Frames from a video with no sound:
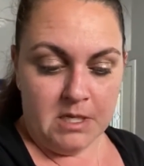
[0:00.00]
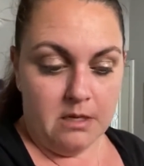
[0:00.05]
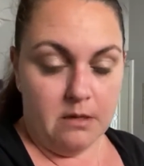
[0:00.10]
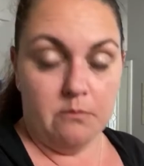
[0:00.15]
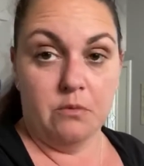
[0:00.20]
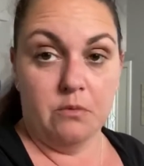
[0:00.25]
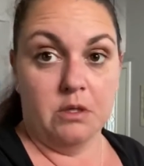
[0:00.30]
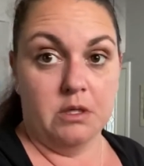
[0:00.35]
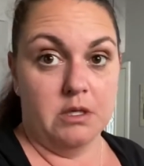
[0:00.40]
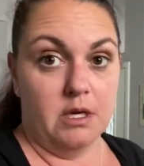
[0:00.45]
I'm
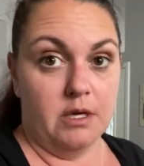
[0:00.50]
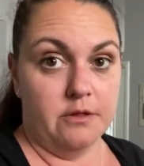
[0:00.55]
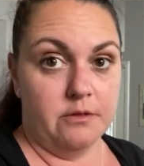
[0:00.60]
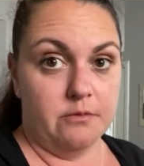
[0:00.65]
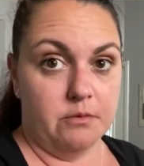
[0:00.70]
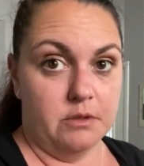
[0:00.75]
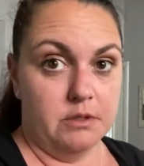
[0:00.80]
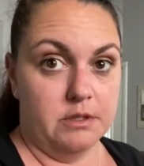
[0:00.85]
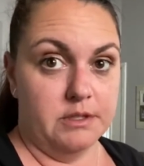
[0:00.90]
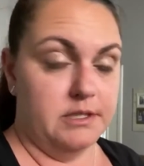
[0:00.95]
really not
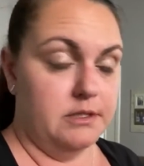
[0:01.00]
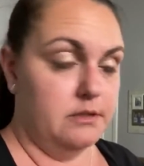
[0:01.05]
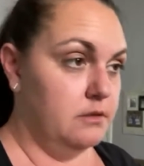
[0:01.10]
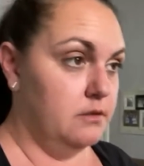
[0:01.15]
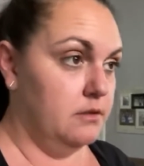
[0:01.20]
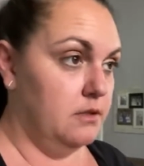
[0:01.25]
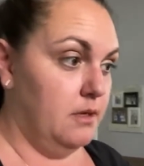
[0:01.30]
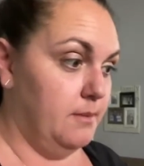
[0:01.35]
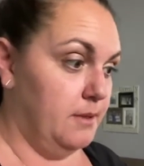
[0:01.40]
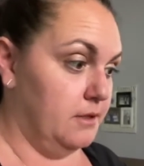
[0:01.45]
thrilled
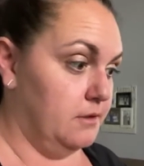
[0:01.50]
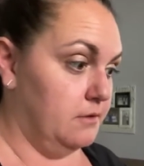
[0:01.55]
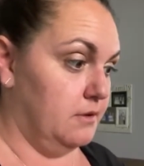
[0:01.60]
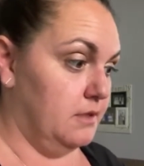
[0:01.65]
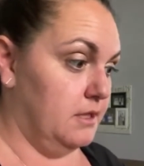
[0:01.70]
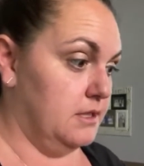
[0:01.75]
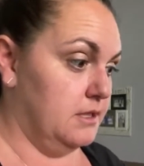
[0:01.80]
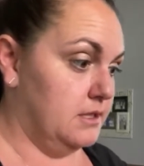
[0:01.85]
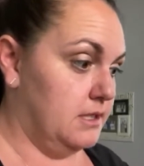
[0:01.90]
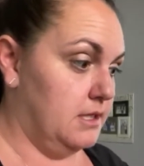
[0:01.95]
about doing
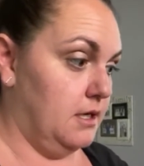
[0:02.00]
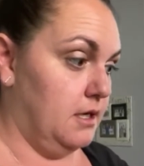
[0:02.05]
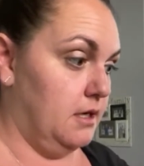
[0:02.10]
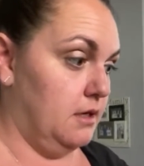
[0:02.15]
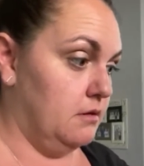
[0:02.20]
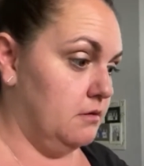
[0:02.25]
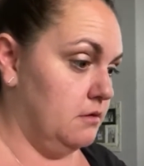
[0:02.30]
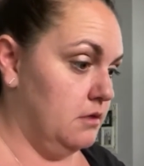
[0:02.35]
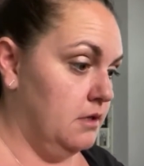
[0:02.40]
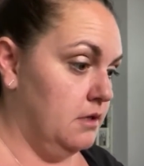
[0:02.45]
this today.
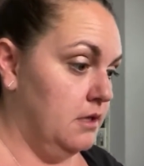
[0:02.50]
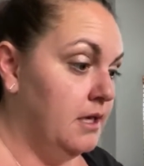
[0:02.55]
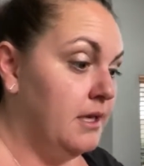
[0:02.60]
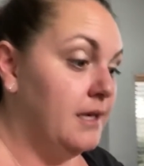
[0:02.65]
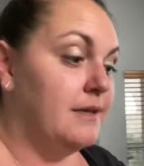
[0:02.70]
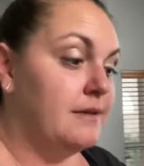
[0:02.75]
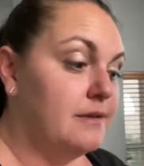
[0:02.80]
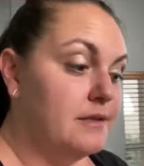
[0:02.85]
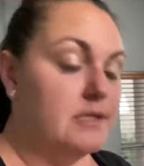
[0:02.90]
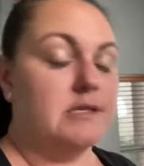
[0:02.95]

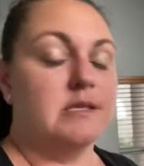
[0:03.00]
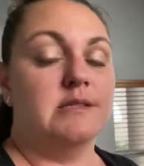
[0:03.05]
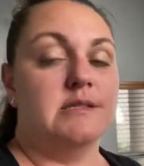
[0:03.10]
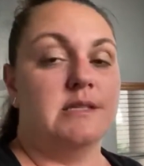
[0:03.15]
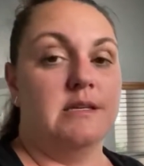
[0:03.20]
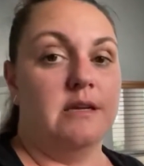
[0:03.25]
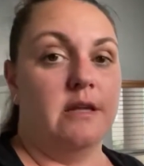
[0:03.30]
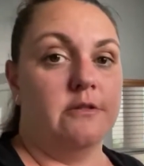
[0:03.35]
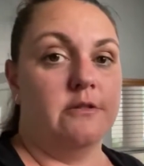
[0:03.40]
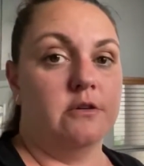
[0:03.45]
This is
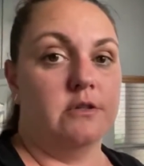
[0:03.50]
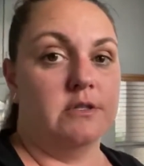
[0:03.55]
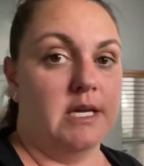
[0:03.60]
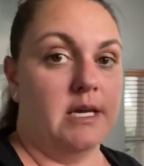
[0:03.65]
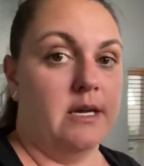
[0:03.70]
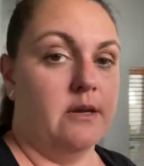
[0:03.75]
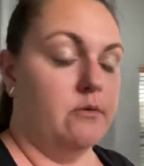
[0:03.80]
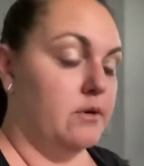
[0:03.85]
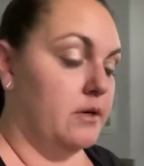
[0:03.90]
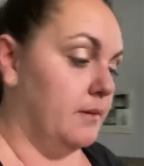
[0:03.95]
another
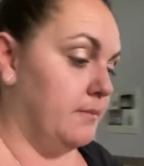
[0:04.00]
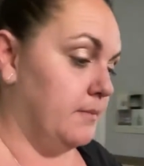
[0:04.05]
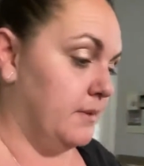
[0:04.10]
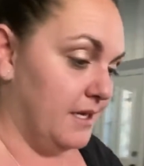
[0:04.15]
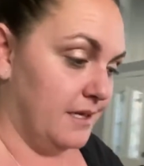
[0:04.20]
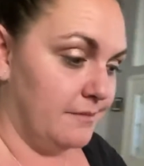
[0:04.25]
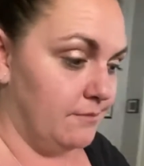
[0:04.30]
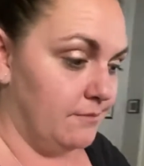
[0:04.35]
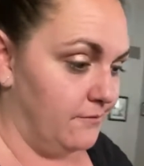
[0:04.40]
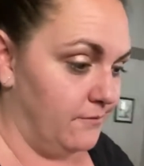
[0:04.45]
day where I'm
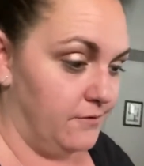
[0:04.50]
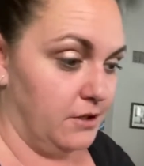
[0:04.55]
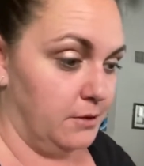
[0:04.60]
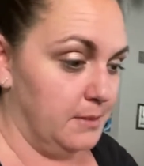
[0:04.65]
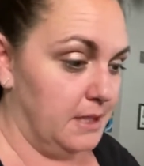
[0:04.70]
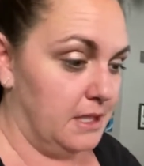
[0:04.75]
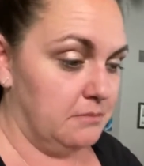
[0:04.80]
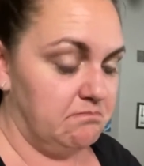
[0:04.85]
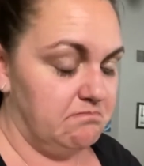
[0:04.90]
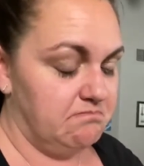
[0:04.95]
like,
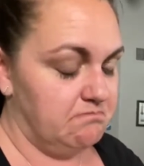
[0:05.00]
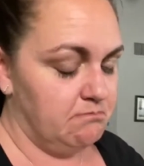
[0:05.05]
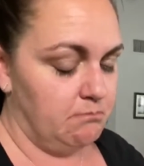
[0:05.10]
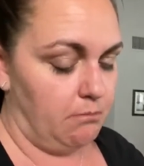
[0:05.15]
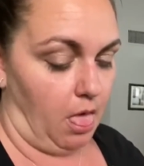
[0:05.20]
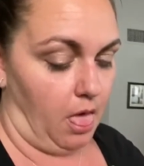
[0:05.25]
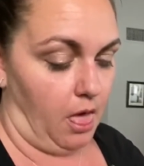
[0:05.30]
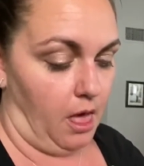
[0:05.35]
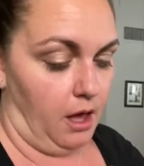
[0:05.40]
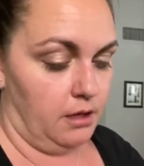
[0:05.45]
filming,
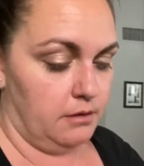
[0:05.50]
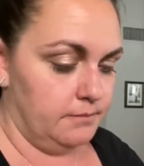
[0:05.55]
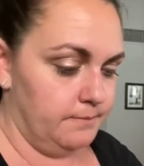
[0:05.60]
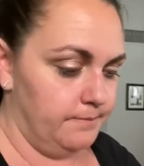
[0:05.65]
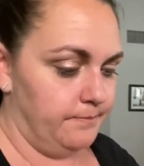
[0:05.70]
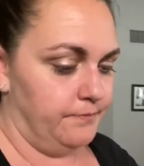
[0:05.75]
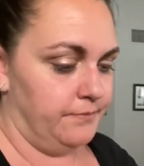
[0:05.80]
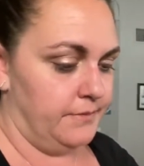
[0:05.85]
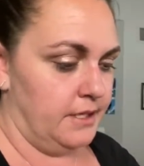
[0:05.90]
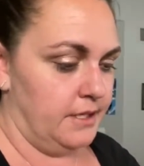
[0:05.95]
blah,
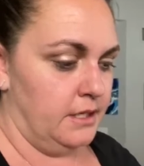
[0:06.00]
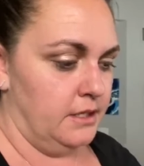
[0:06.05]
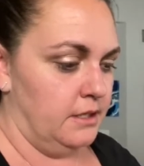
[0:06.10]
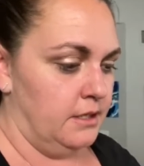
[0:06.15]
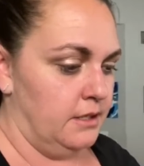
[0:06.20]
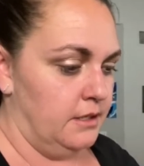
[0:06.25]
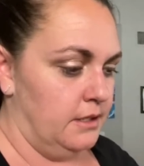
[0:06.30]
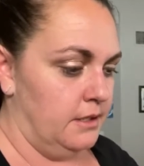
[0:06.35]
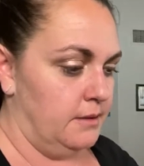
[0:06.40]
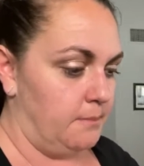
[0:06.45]

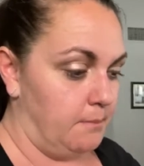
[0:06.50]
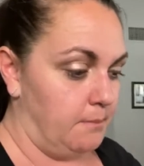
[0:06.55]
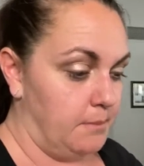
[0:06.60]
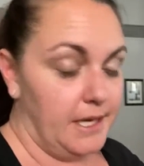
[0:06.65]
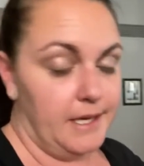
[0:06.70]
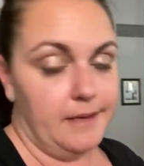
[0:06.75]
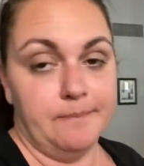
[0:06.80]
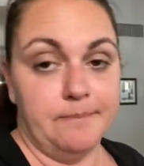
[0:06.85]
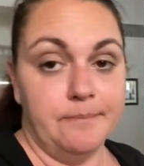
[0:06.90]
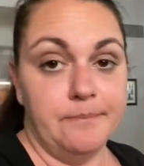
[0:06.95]

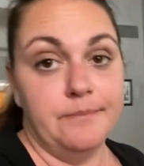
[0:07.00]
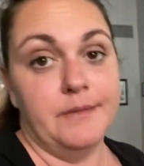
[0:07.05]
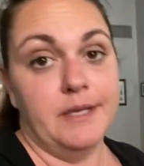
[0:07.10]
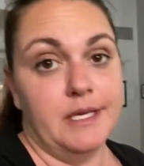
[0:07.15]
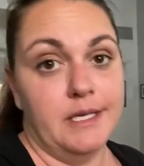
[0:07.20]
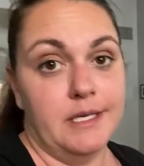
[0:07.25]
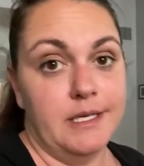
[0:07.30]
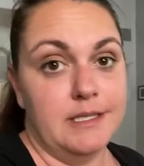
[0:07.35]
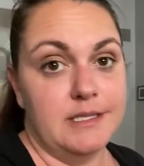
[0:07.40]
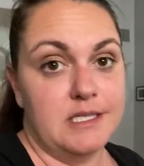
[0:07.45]
but
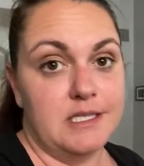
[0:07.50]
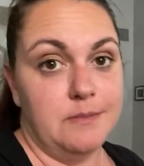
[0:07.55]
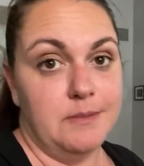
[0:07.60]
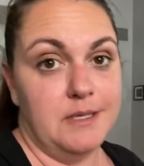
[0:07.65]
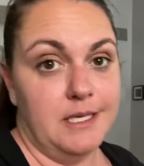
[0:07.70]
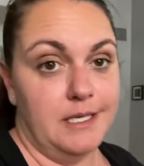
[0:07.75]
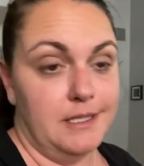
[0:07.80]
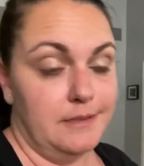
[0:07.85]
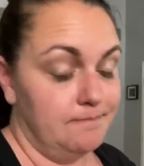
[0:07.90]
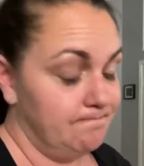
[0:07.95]
it needs to be
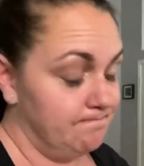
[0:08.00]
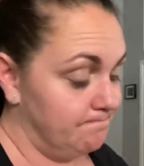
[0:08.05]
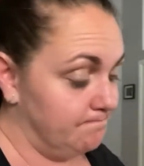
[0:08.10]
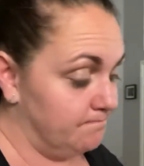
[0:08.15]
done.